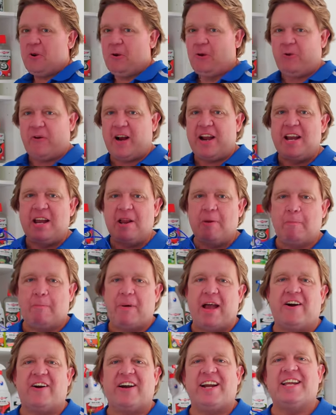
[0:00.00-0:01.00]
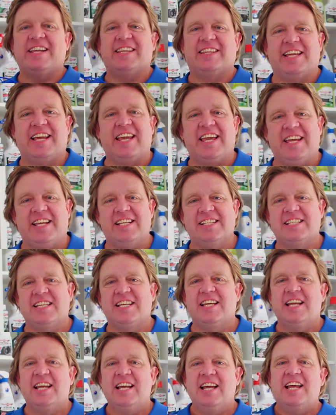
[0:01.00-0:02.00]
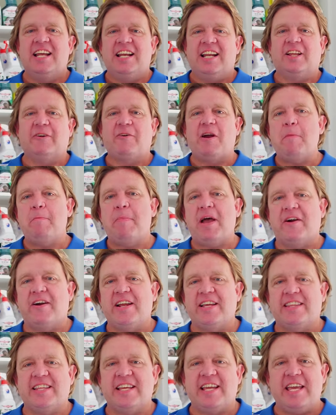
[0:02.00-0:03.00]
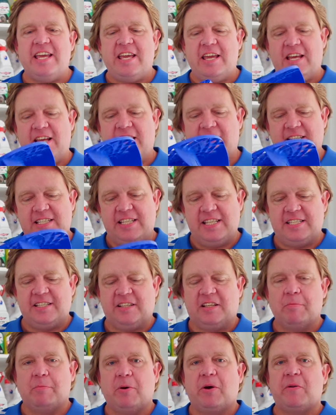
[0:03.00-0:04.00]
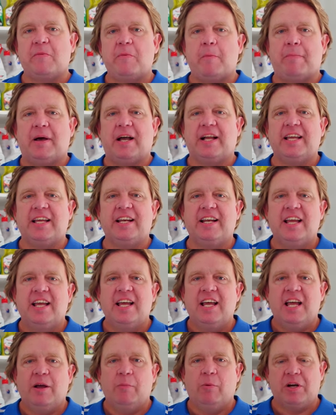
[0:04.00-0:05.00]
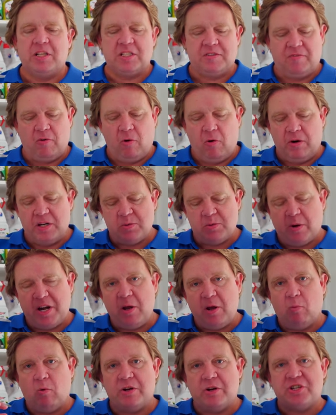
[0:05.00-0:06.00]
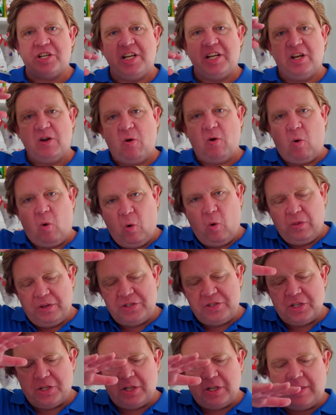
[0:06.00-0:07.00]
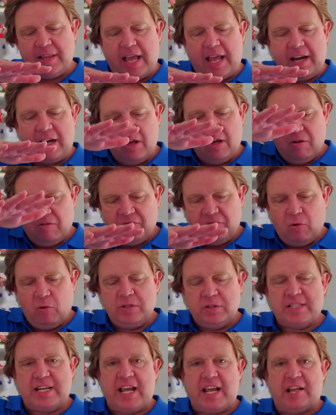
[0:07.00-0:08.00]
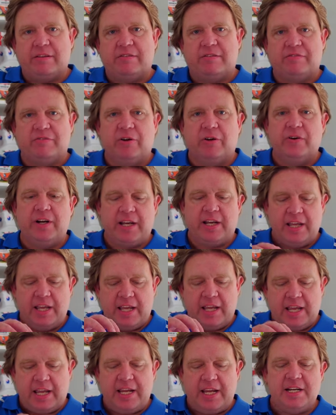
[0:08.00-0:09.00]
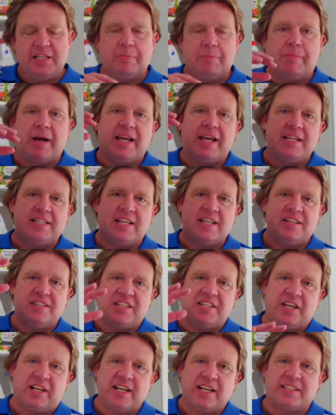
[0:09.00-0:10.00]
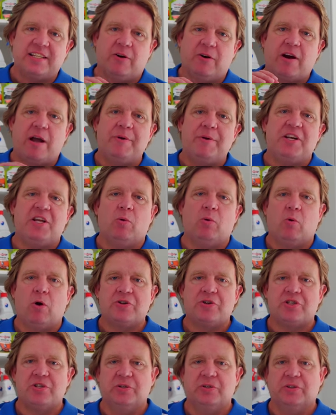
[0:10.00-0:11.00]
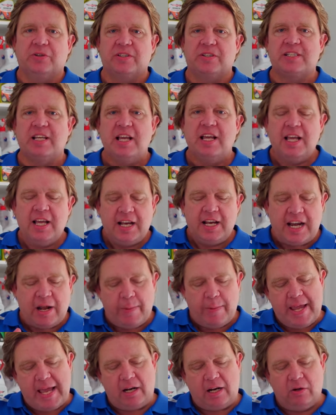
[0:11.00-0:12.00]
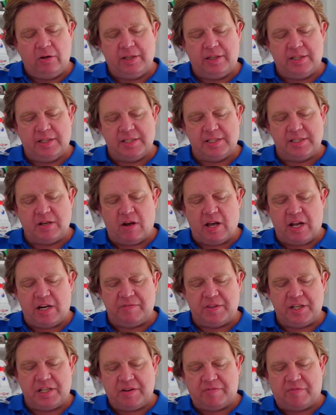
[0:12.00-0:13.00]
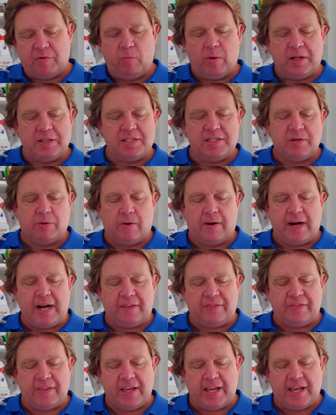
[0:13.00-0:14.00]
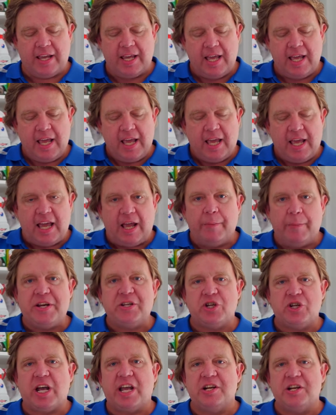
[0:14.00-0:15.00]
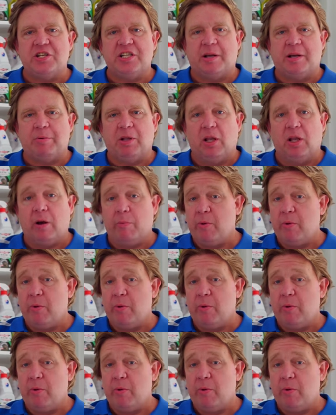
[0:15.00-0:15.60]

Great Barrier Thingies. Now the Great Barrier Thingy sits on the bottom of the bucket and what it's for is when you're washing, all the dirt in that falls down through it into the base so it doesn't grab into your wash tools. Now we had a look at the design of the different ones that were out there and we changed it up a lot.